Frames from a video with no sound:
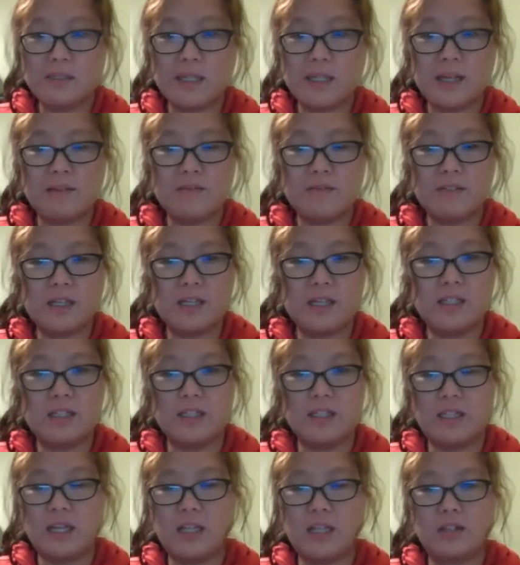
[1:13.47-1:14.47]

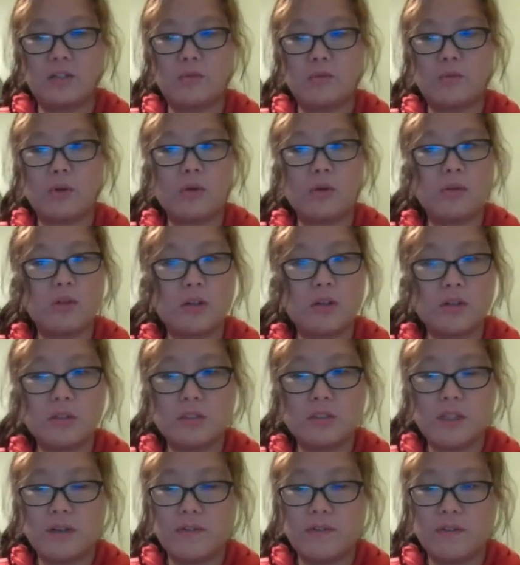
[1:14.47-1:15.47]
and the
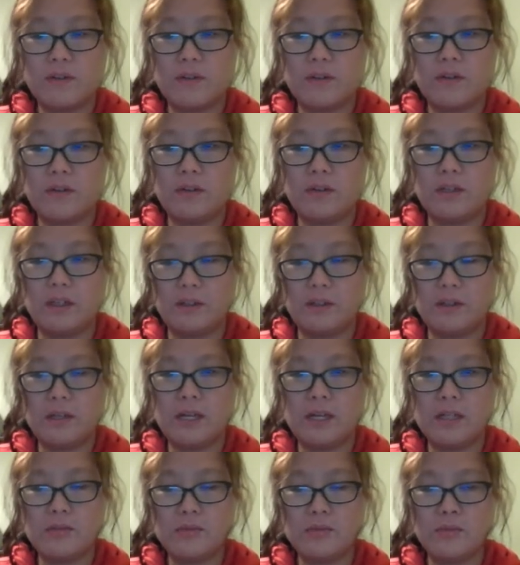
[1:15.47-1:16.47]
rollers, if you
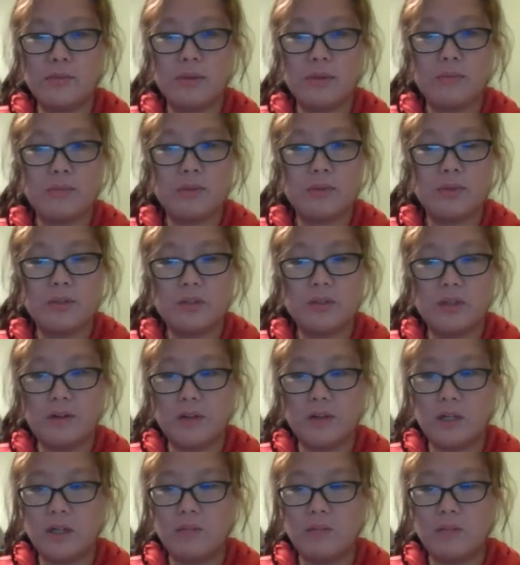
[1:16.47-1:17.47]
guys remembered
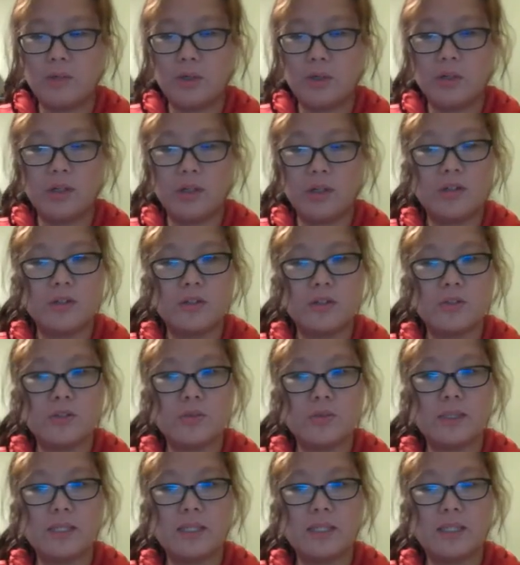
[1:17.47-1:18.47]
earlier
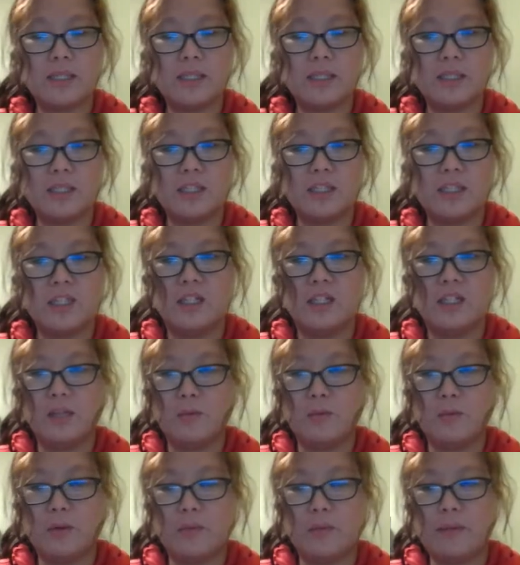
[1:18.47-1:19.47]
this week,
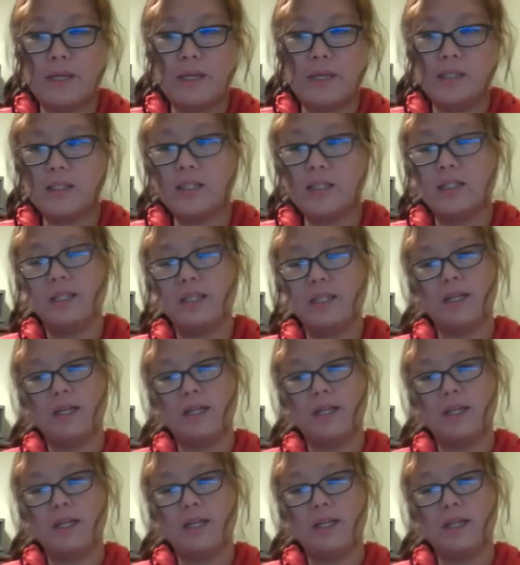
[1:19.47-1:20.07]
we basically